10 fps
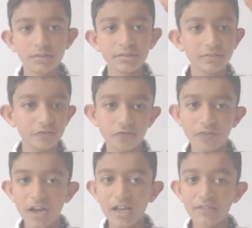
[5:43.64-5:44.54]

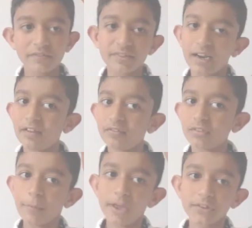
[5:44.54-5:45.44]
5 is kind of the
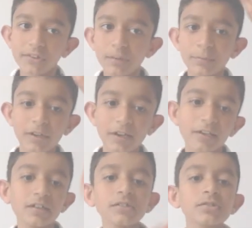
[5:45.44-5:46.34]
best number right here.
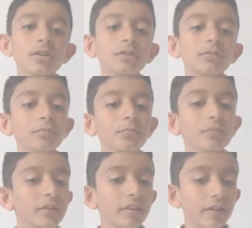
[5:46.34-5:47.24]
So
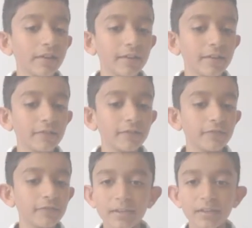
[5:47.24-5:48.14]
yeah, if it were
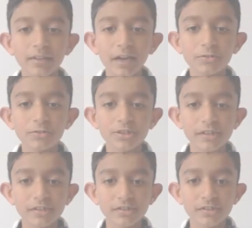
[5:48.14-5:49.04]
me, I would change
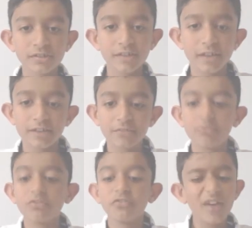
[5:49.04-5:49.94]
the 10 to a
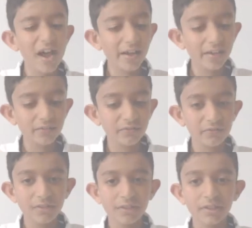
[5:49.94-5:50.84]
5.
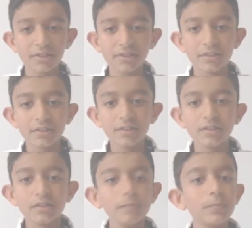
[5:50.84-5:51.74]

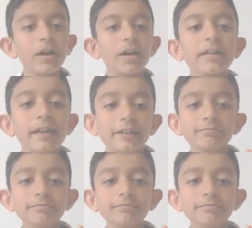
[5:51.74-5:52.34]
But yeah.